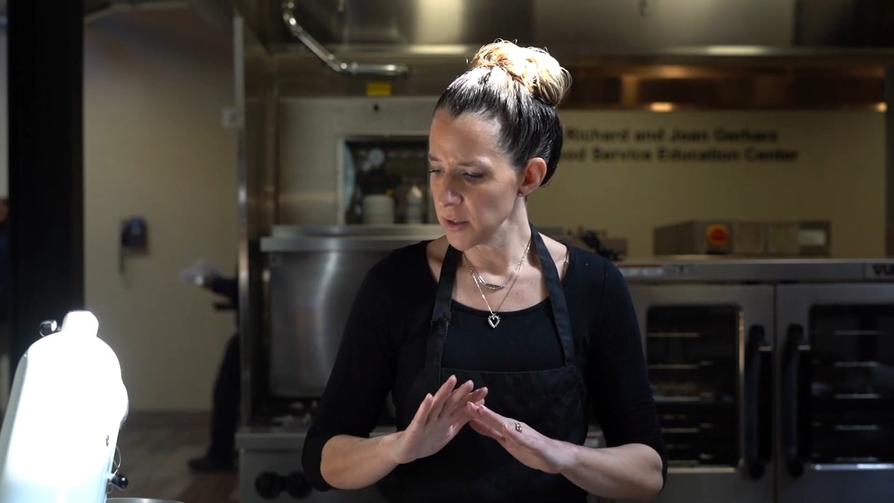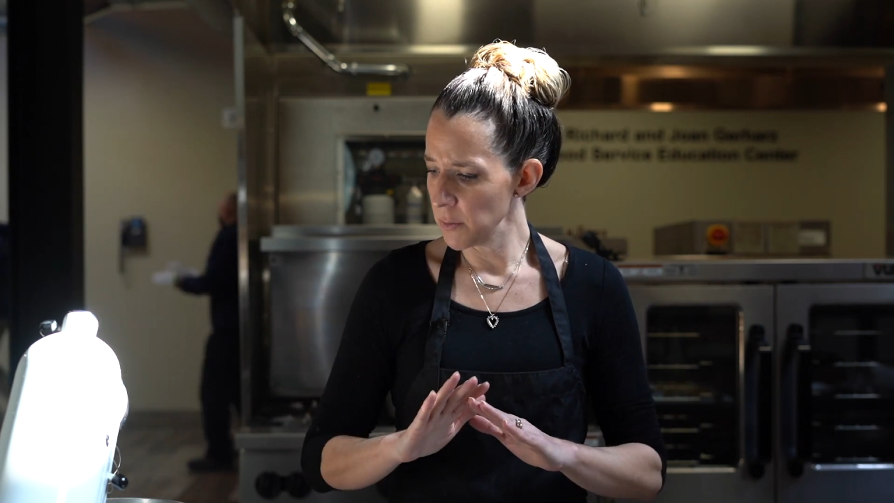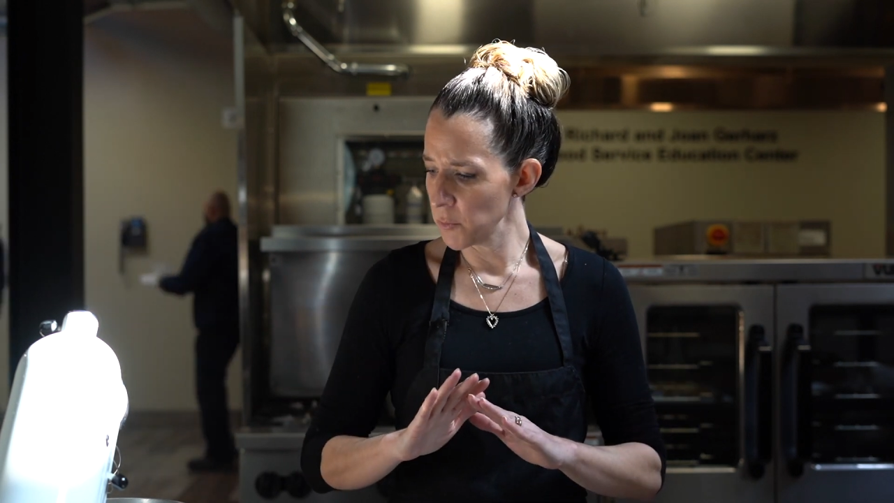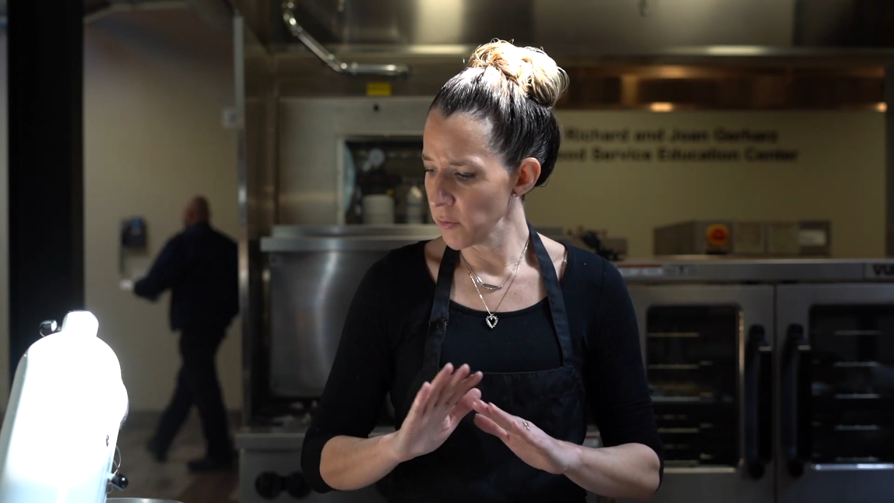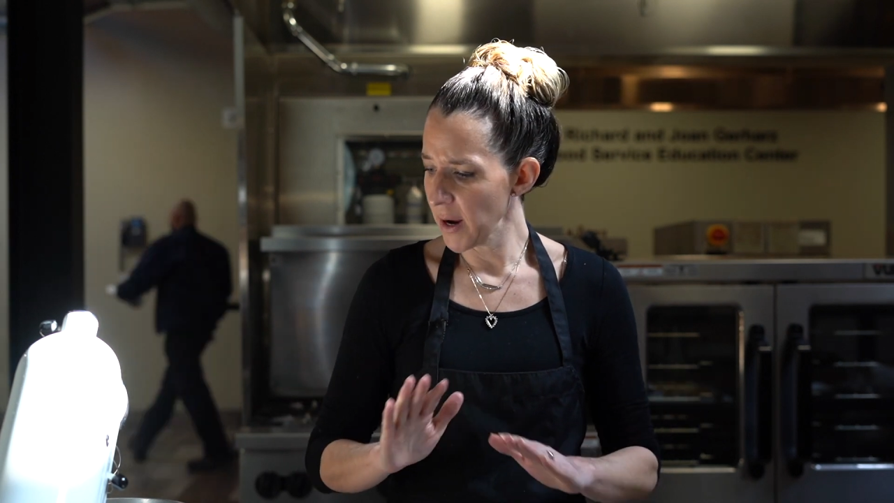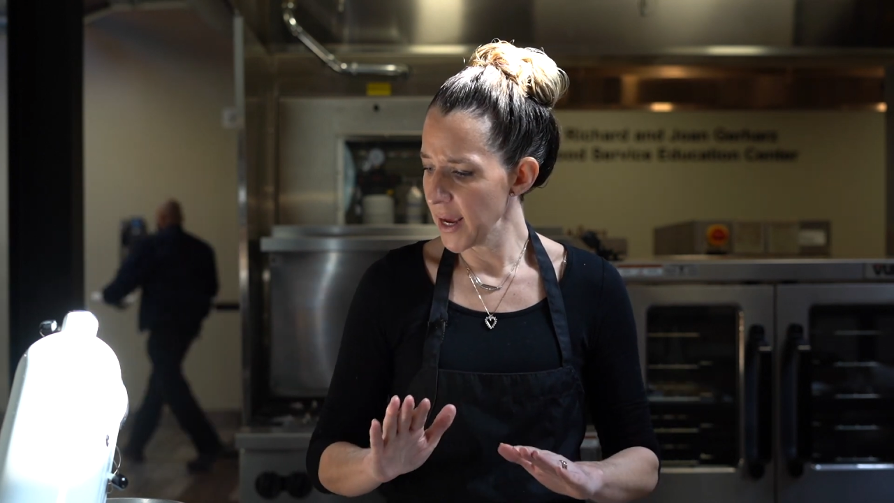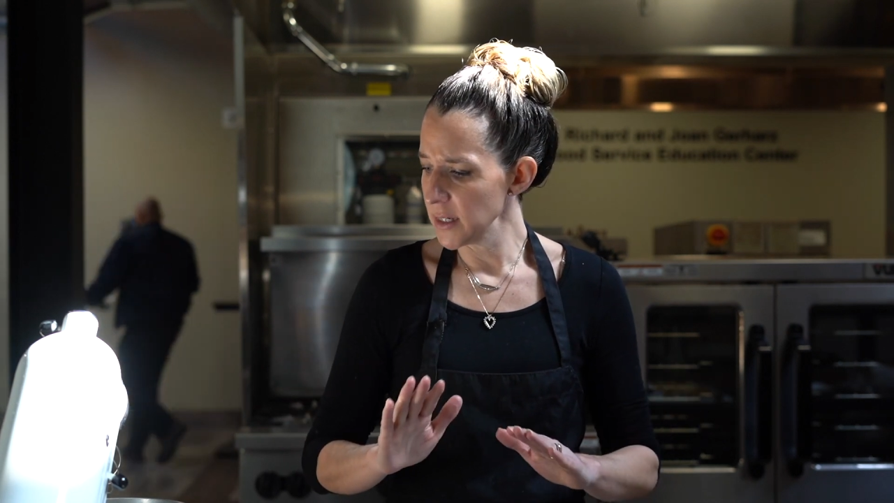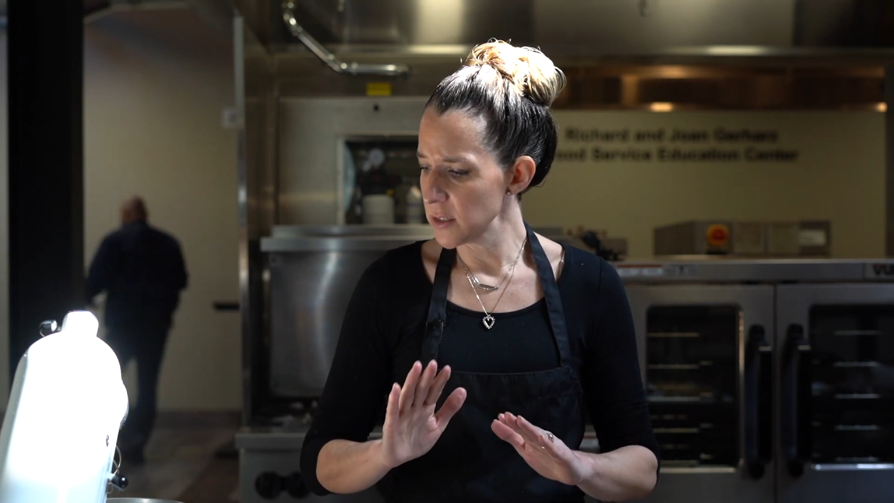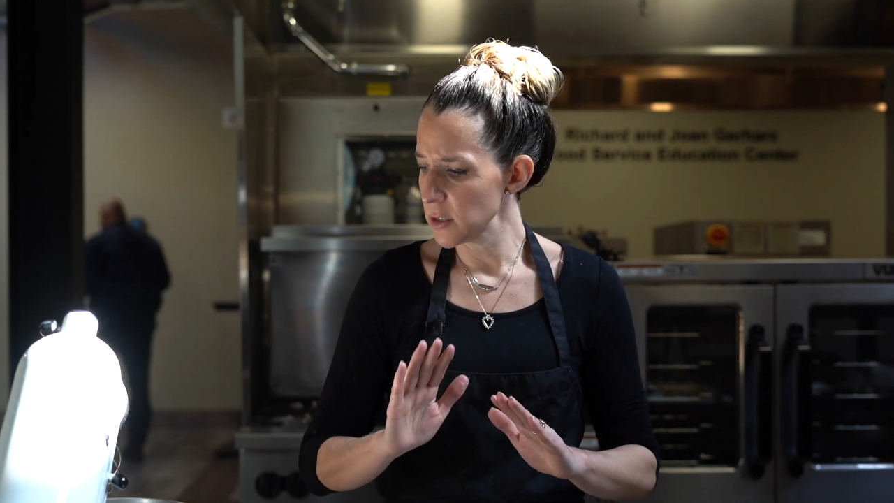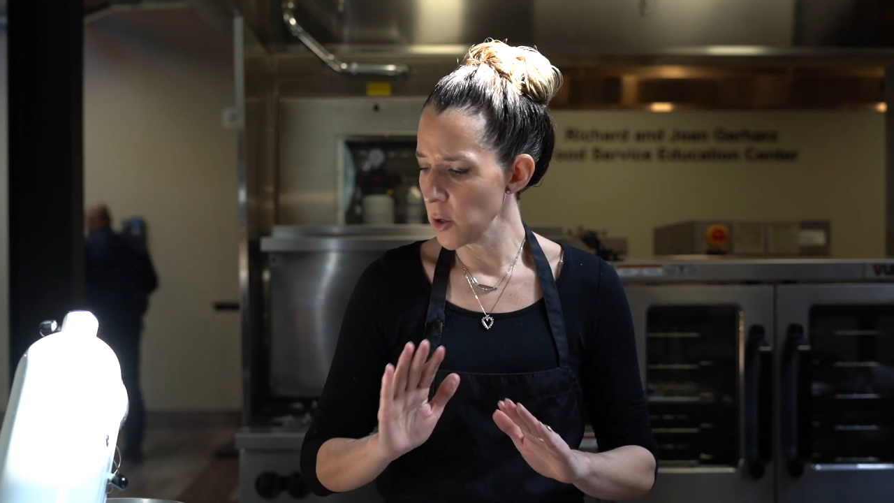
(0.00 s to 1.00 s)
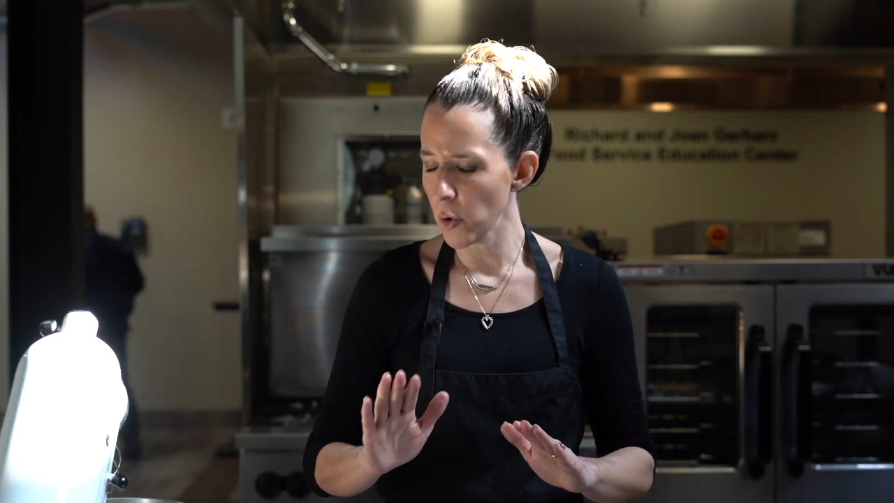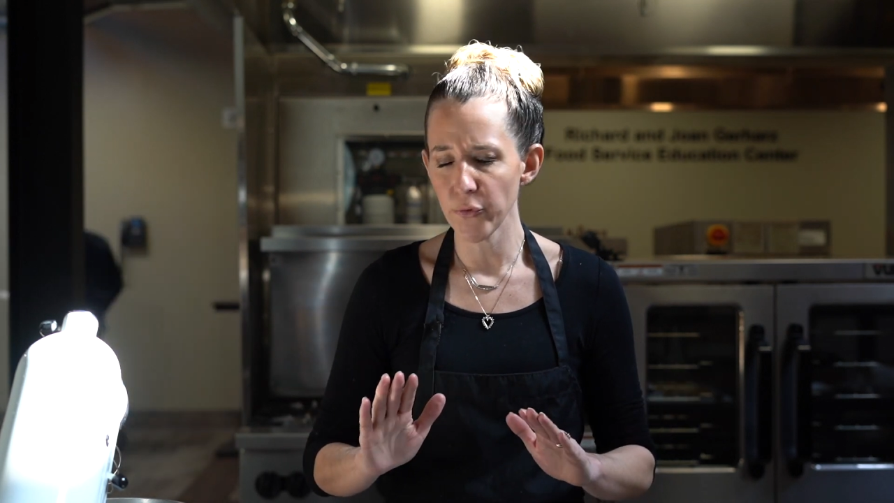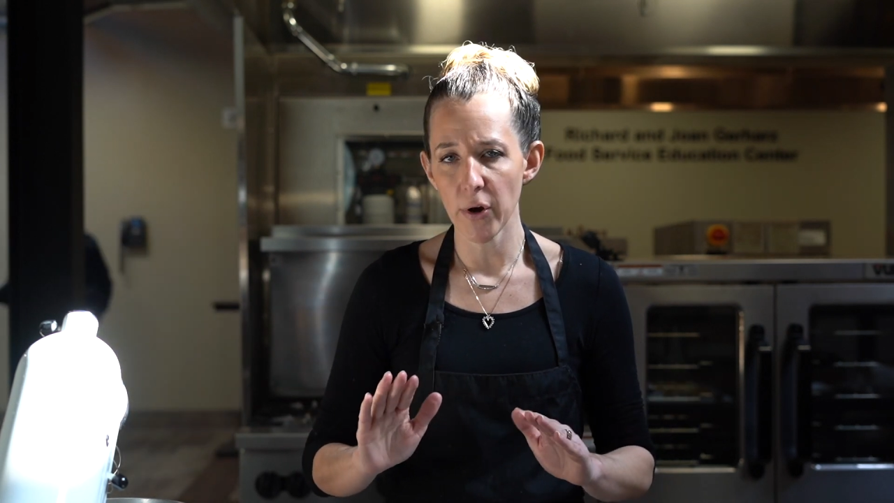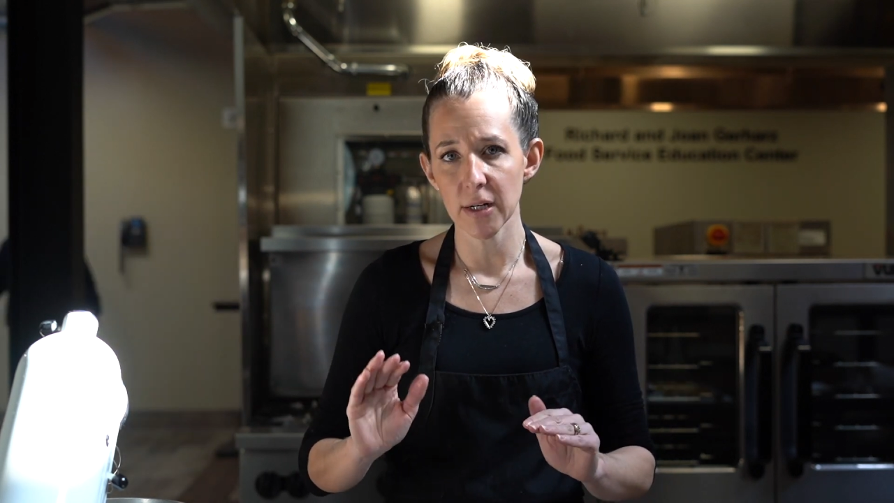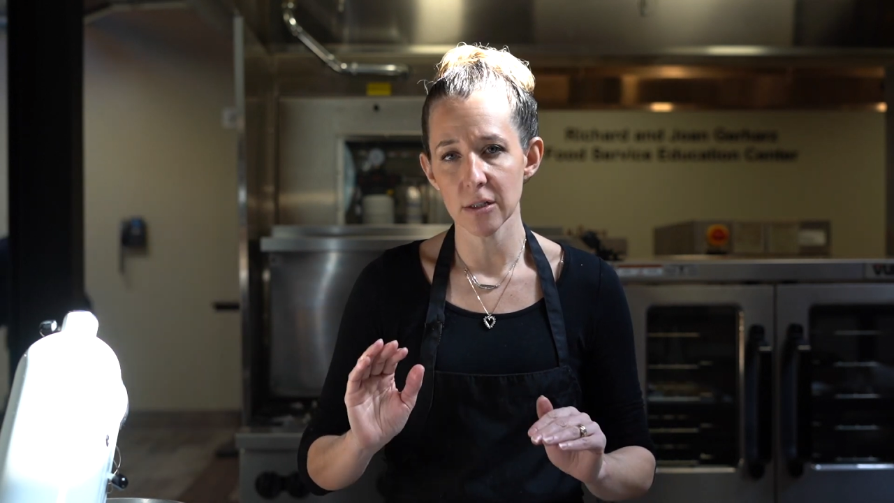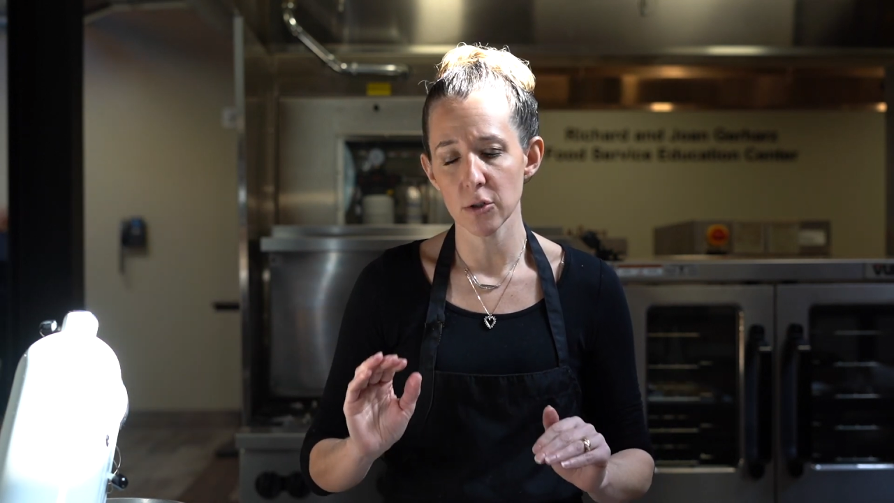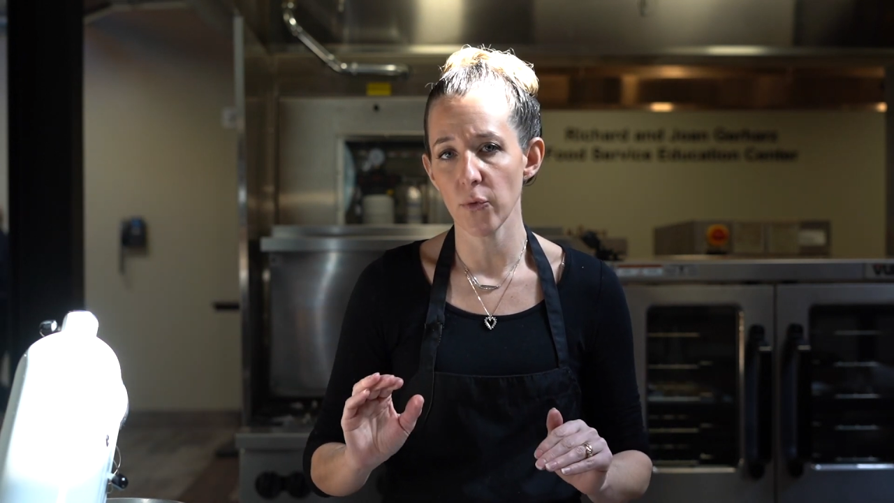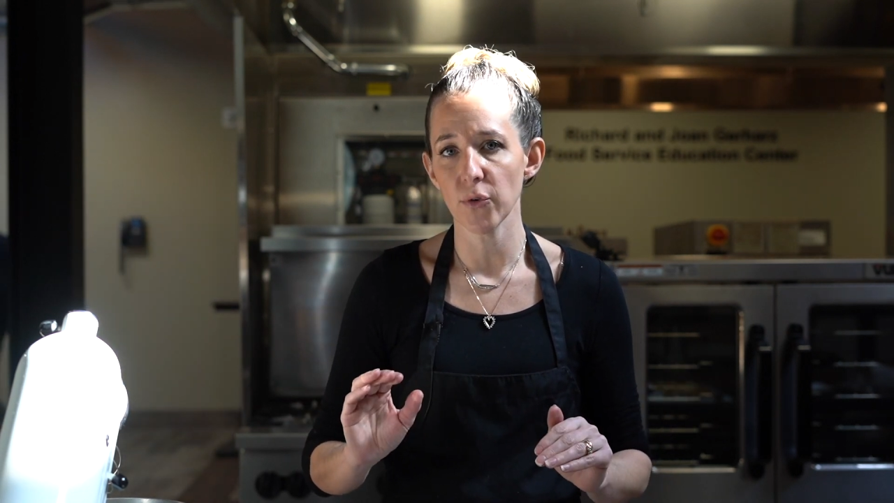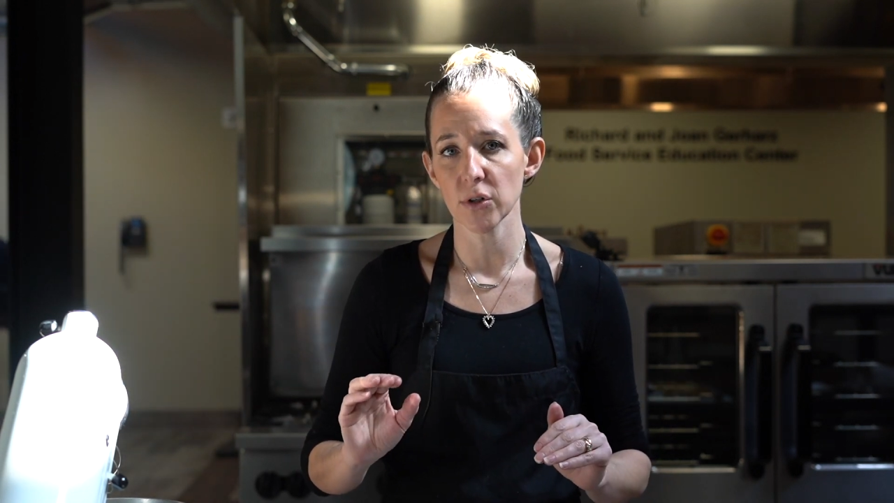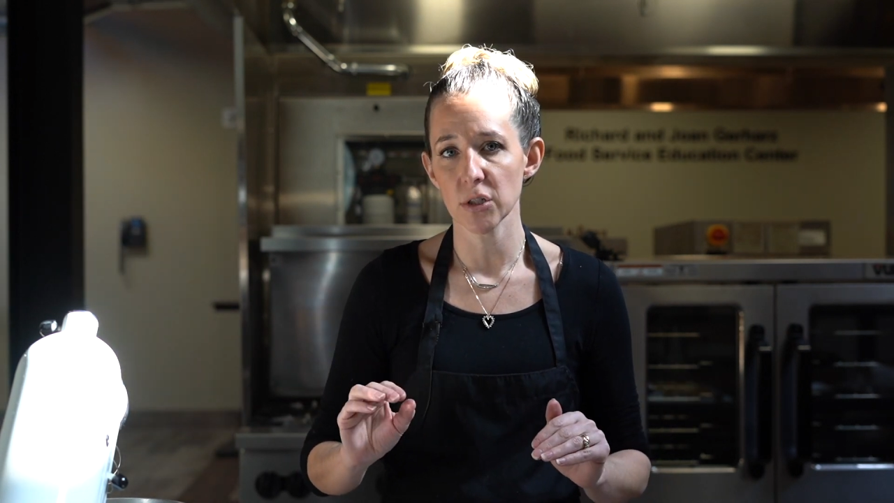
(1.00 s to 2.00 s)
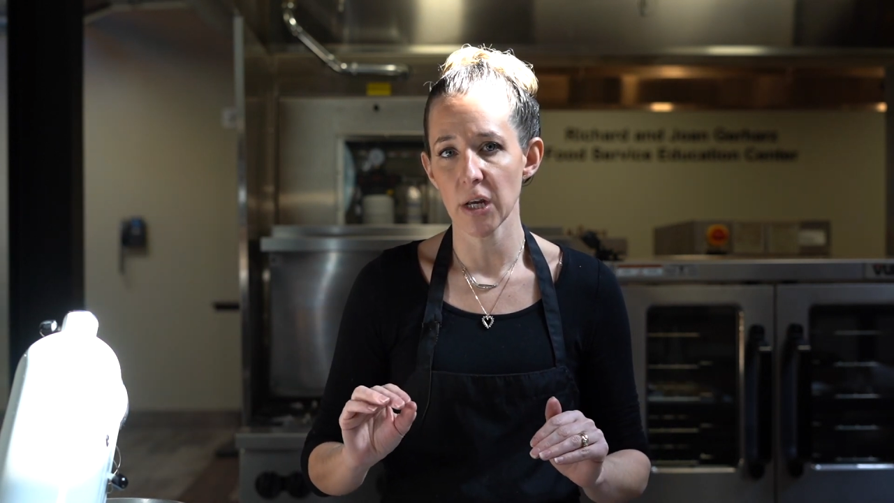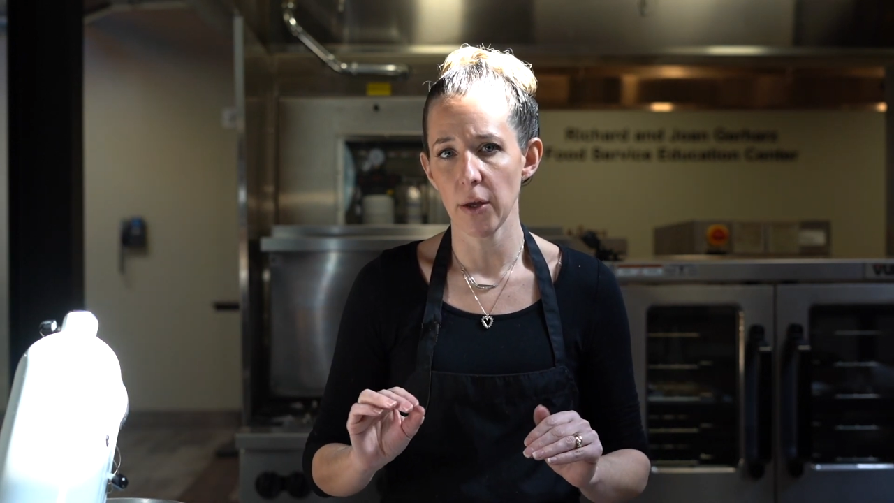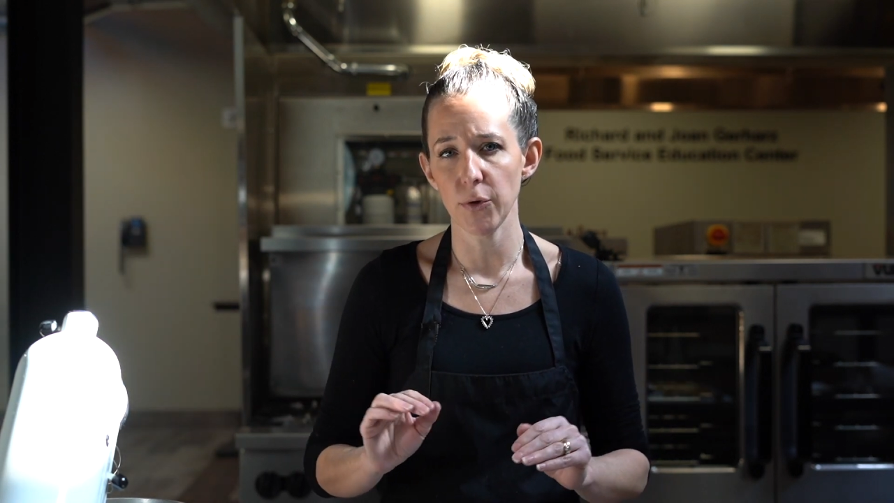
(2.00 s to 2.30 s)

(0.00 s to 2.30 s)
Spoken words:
Meringue is so fun and so versatile,